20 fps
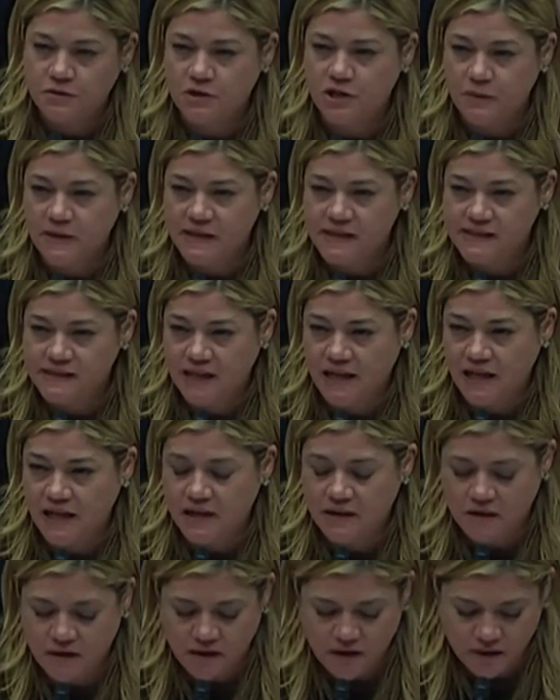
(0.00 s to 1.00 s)

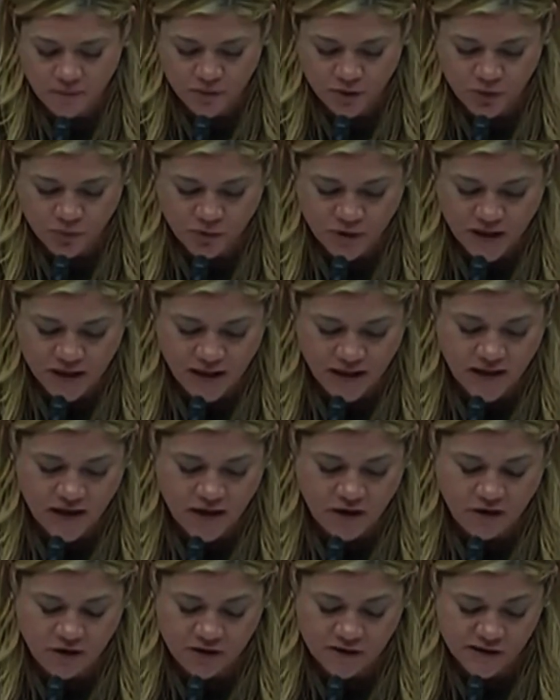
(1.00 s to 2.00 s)
USAID
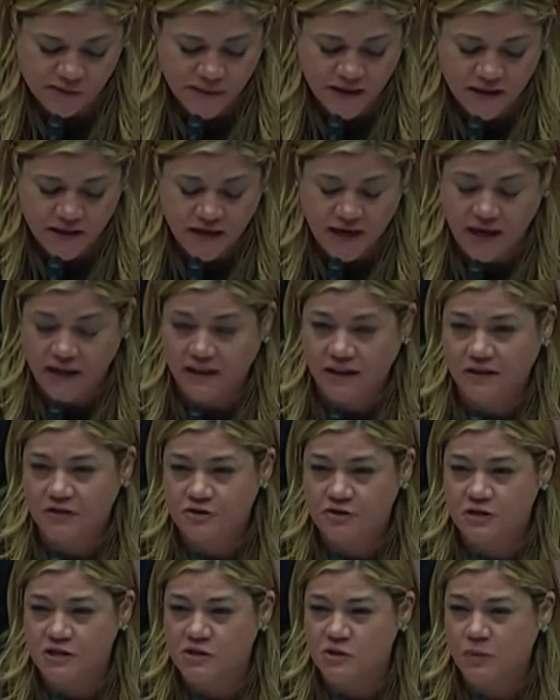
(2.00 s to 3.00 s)
appropriated or spent
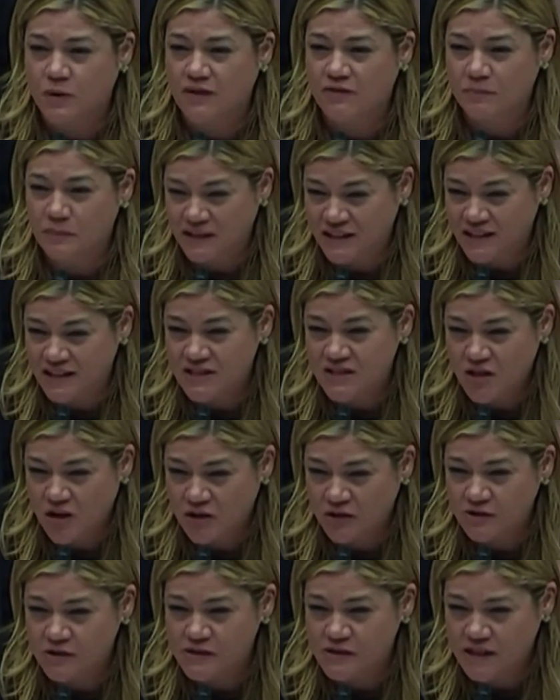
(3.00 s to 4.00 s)
$912
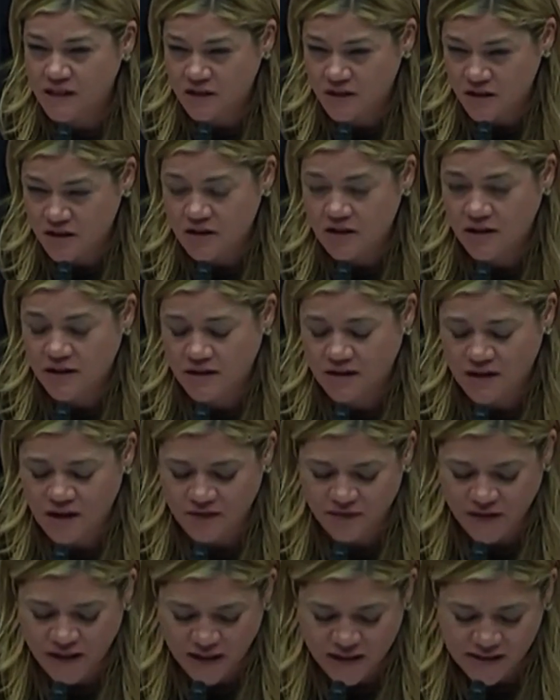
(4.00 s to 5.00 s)
million in
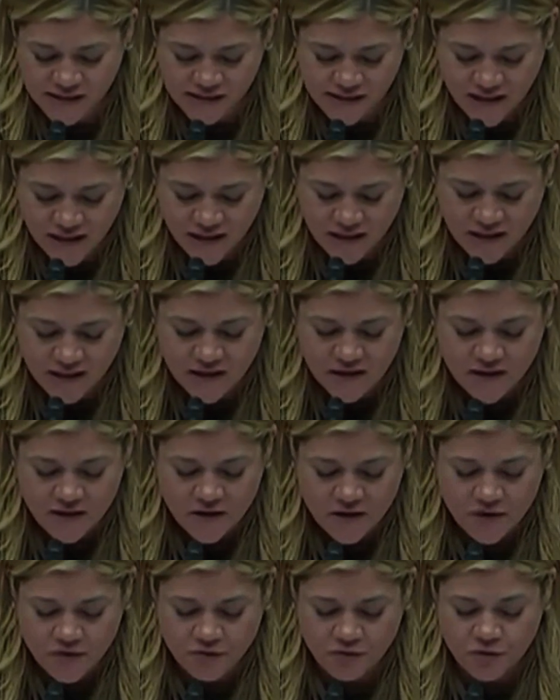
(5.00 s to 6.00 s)
Afghanistan.
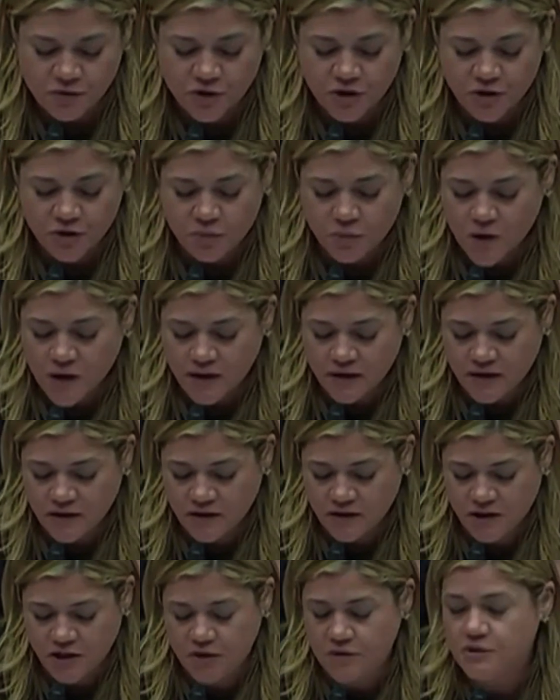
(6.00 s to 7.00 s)
Through Q1
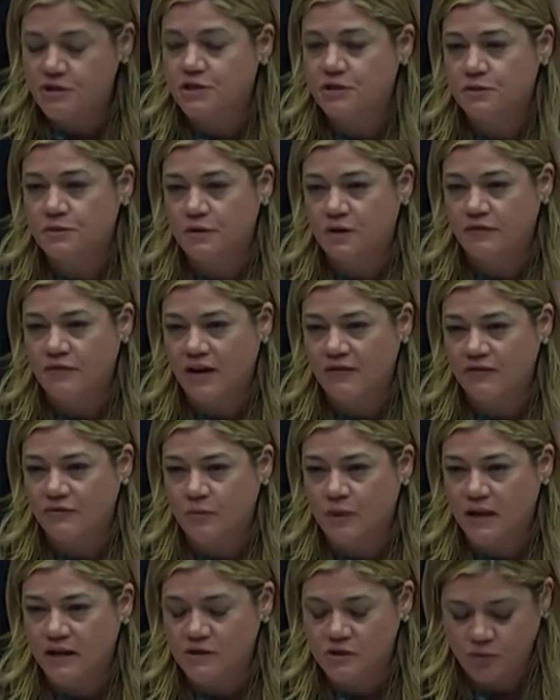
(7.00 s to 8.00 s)
and Q2 of
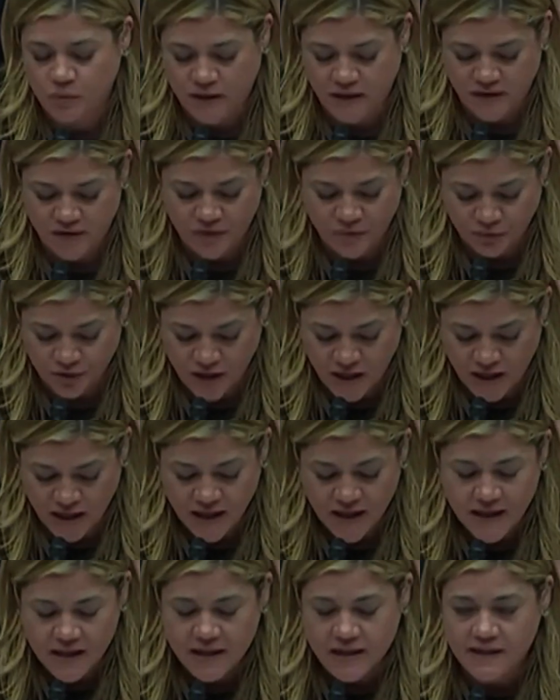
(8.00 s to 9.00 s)
FY23,
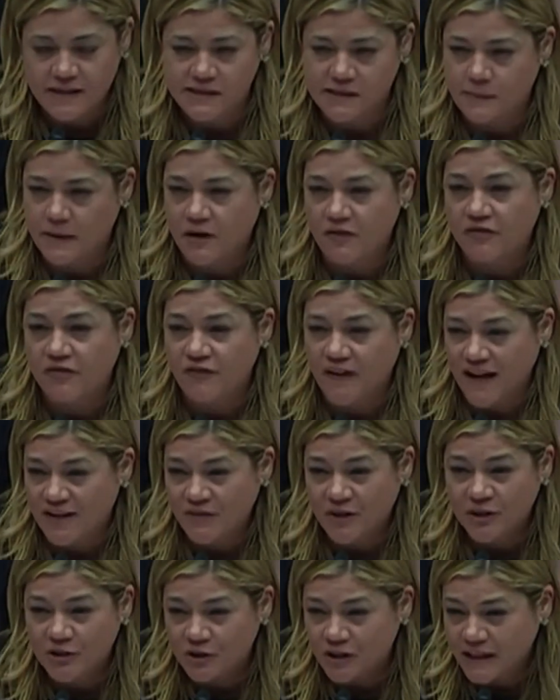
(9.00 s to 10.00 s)
it's about
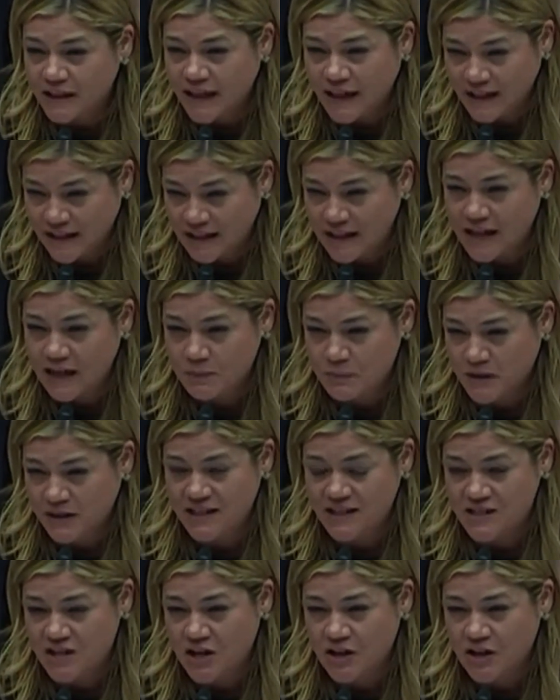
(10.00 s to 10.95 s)
$599 million,